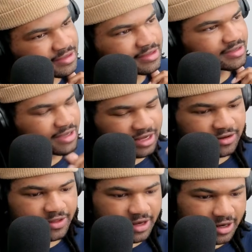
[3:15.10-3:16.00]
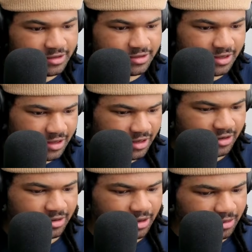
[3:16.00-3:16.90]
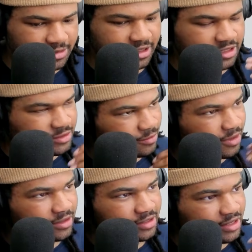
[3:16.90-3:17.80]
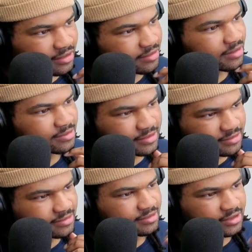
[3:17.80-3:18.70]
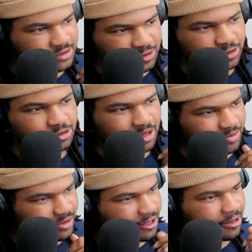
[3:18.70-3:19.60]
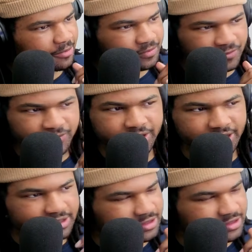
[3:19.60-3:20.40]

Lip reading: Yeah, I love that kind of sound that comes in as well. That comes into the drop right here. Very nice.